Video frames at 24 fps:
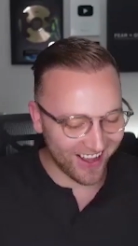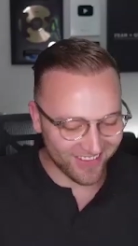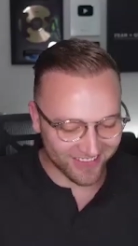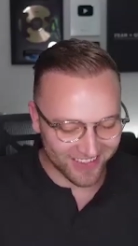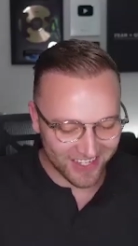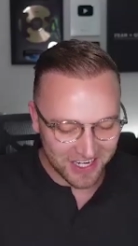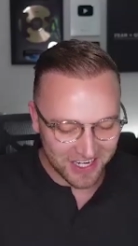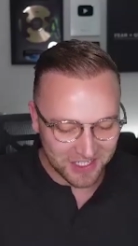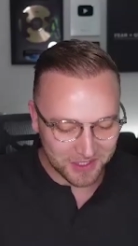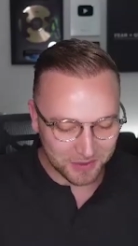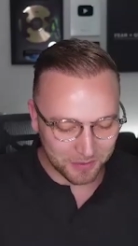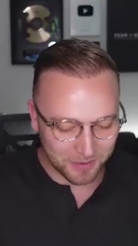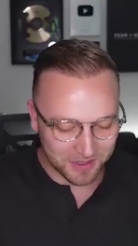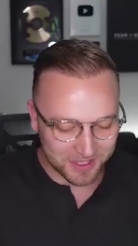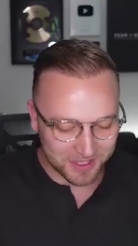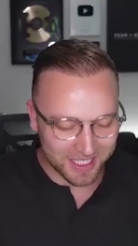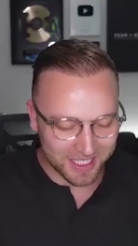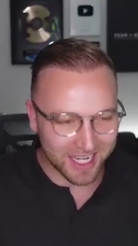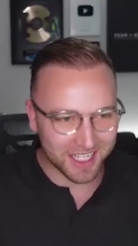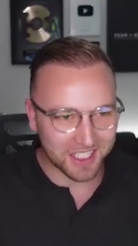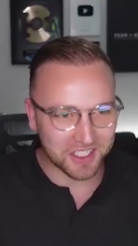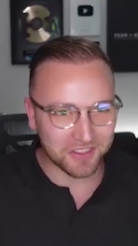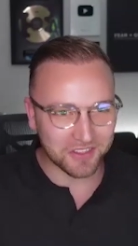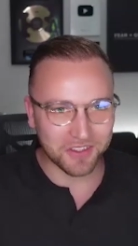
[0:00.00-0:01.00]
So what's
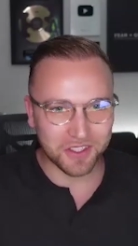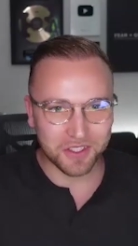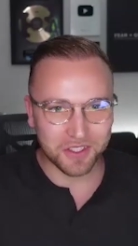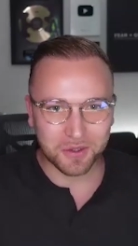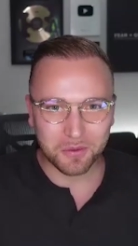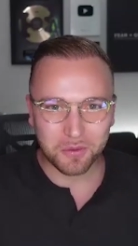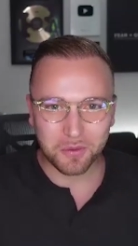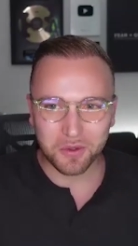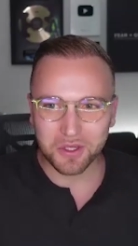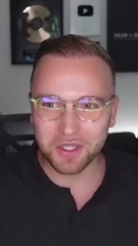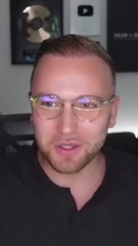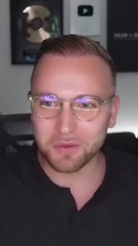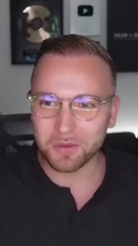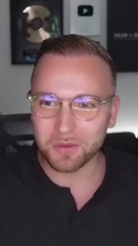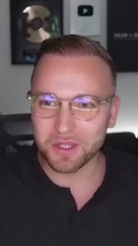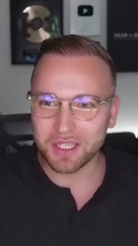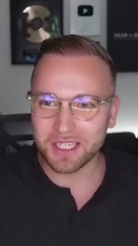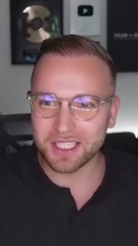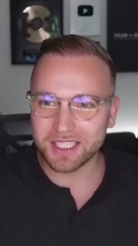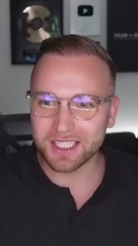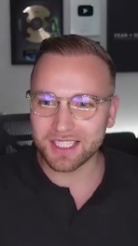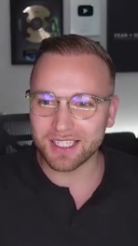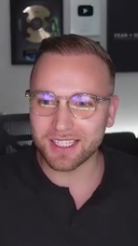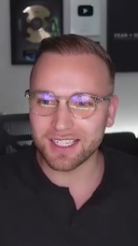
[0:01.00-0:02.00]
next for you? What are
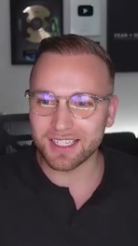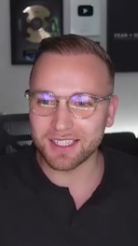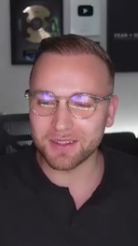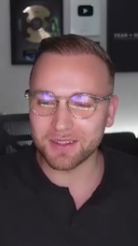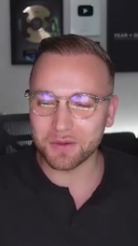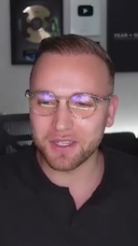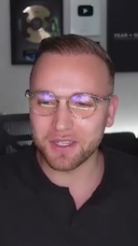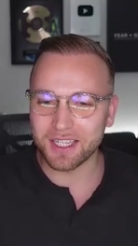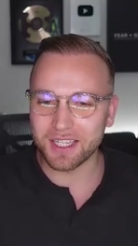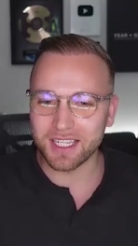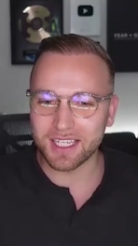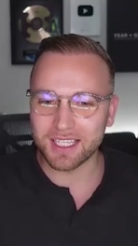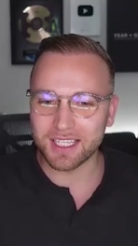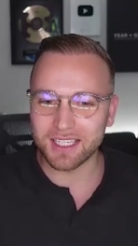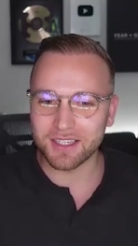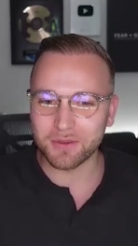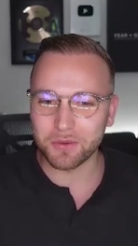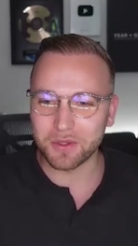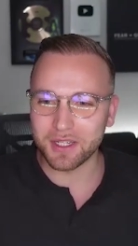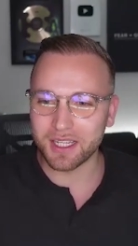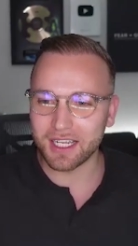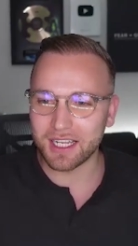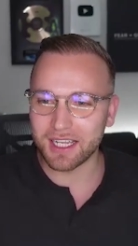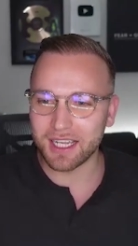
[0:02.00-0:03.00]

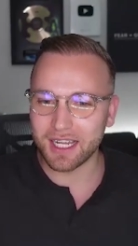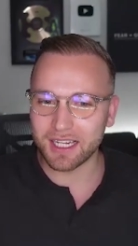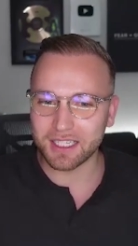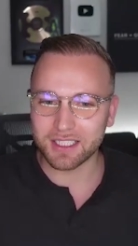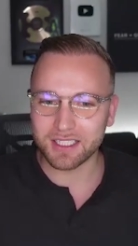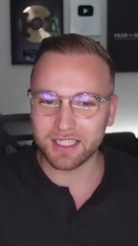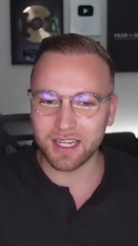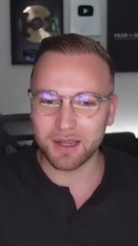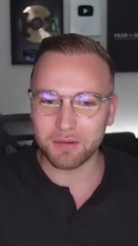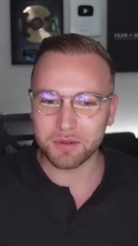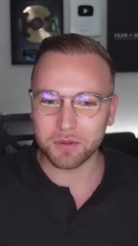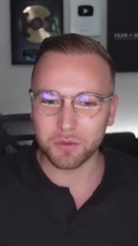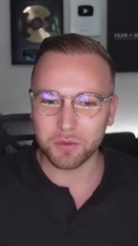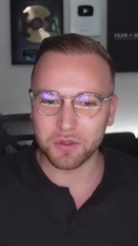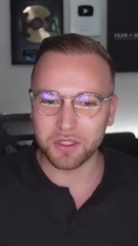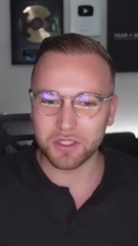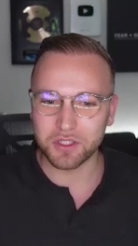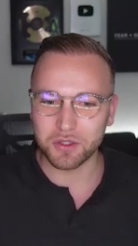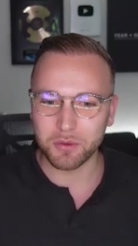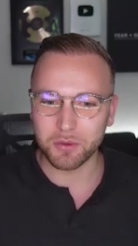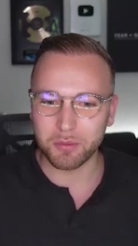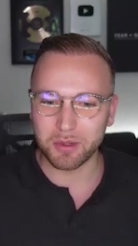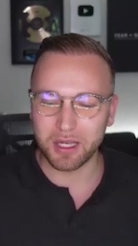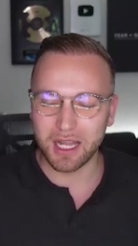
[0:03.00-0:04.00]
the next steps? What is
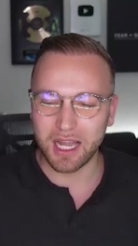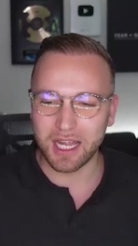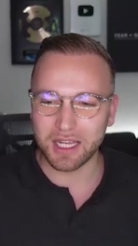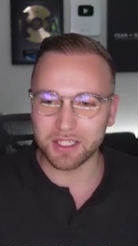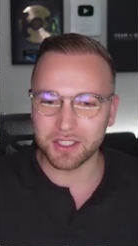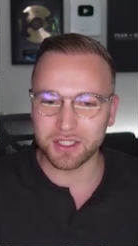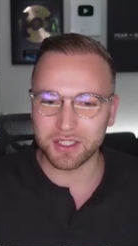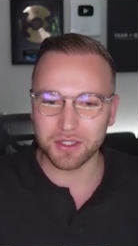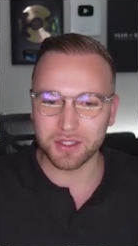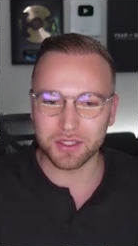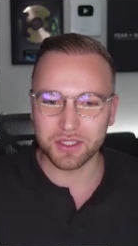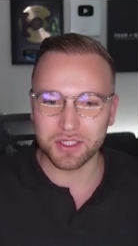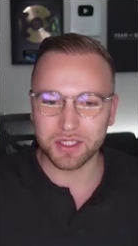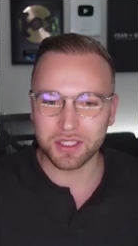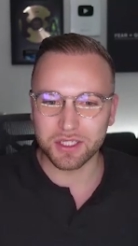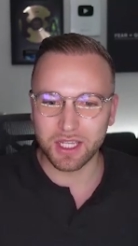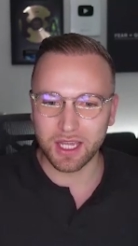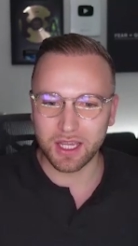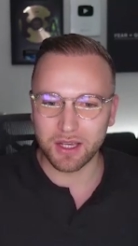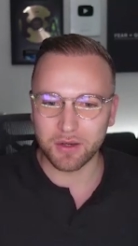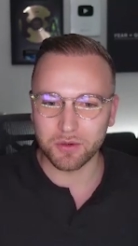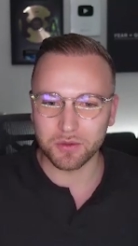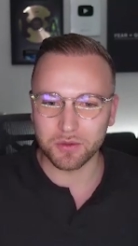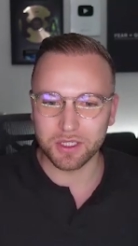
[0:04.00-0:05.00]
your plan to
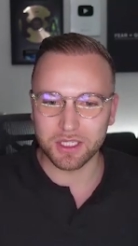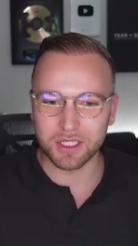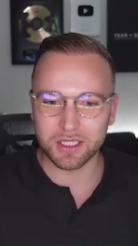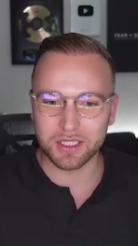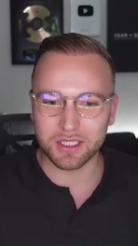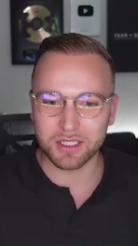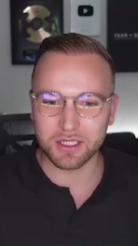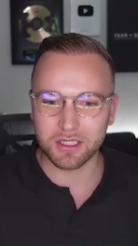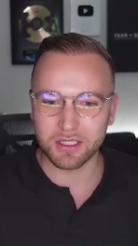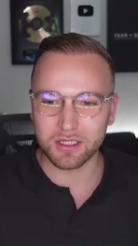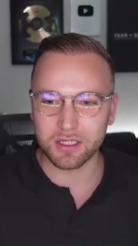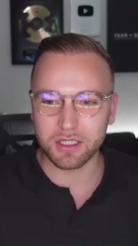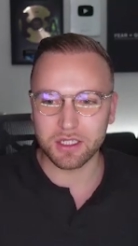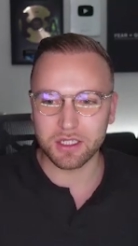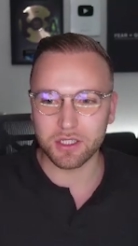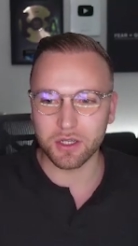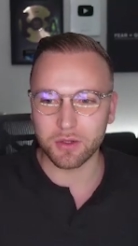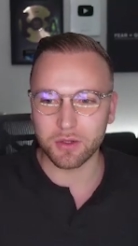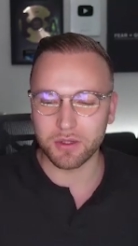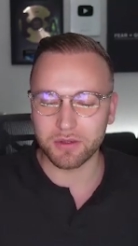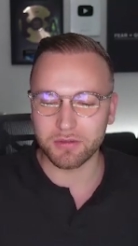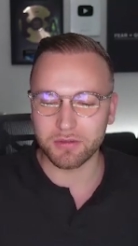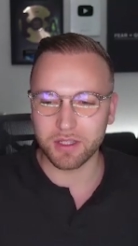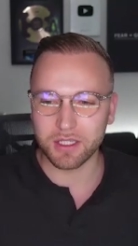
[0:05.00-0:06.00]
scale this
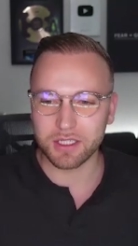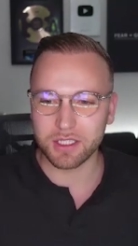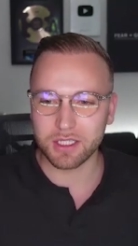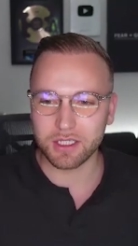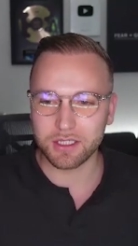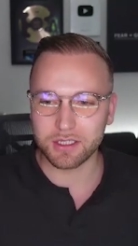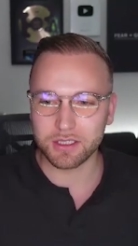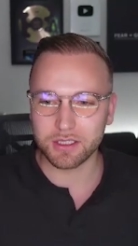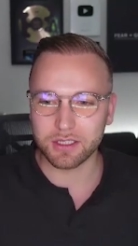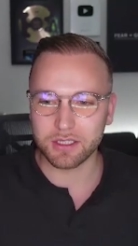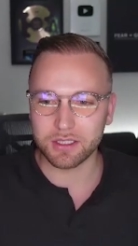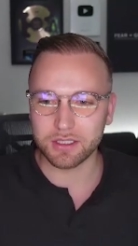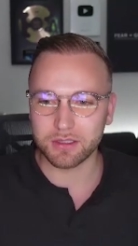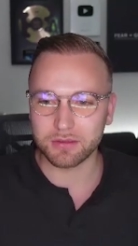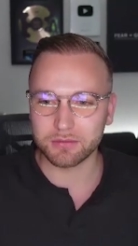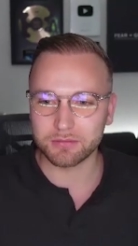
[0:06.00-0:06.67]
OnlyFans agency?